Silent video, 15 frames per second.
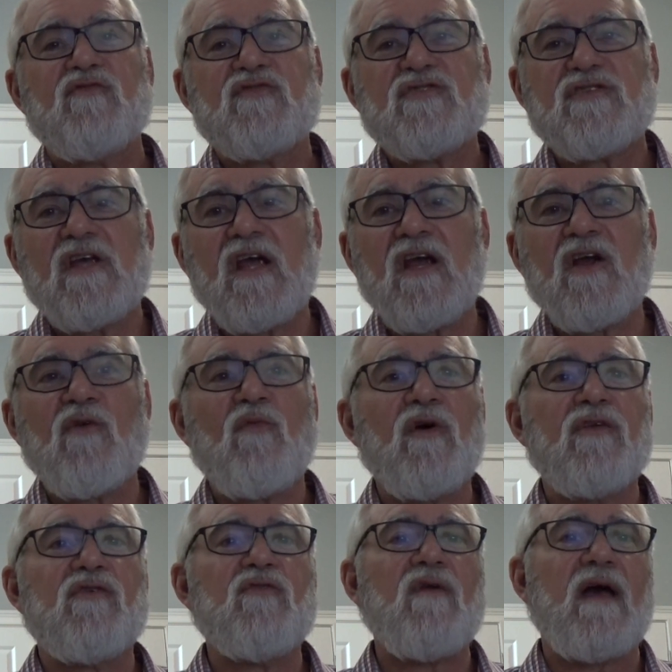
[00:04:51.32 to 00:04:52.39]
share
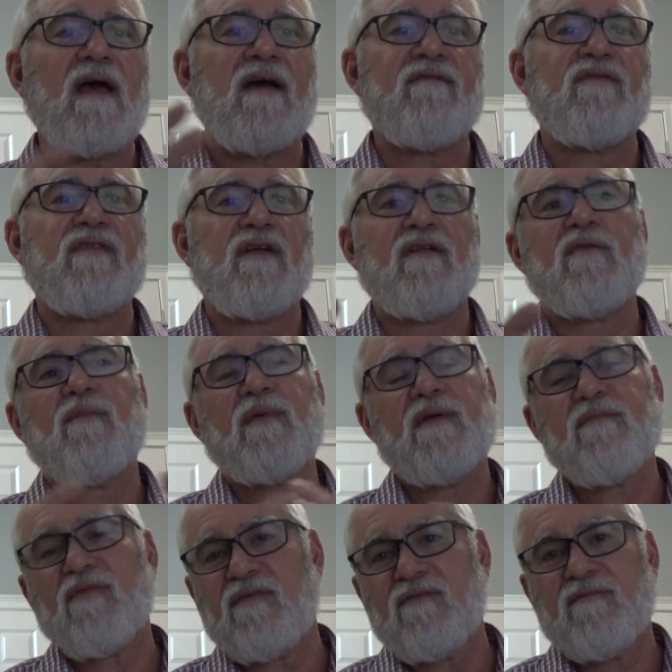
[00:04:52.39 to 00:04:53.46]
what you have with other
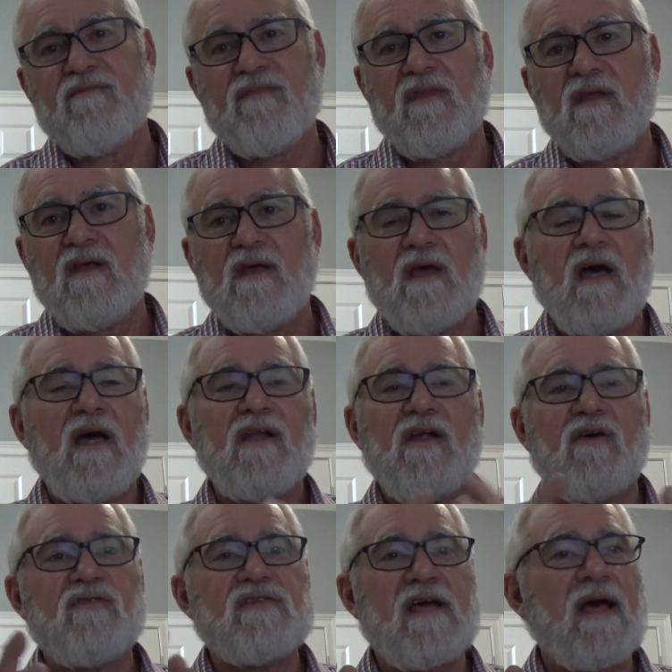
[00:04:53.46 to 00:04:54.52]
people. I
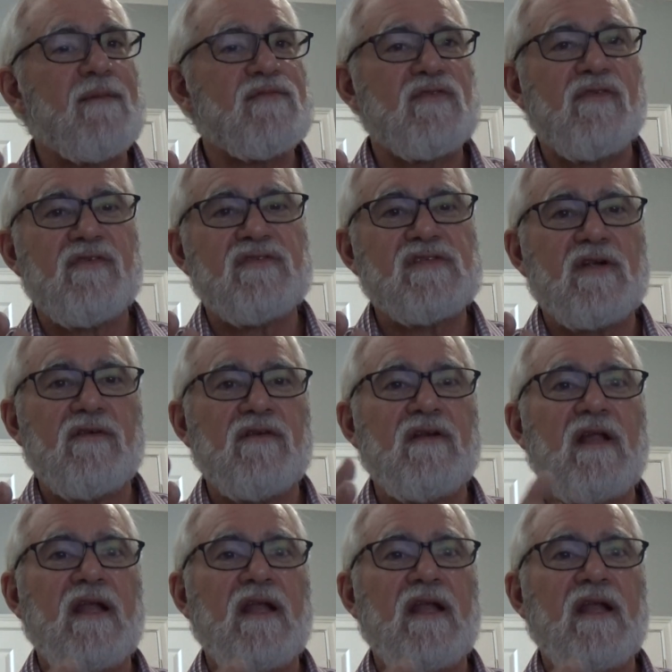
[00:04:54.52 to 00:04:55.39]
know times are uncertain.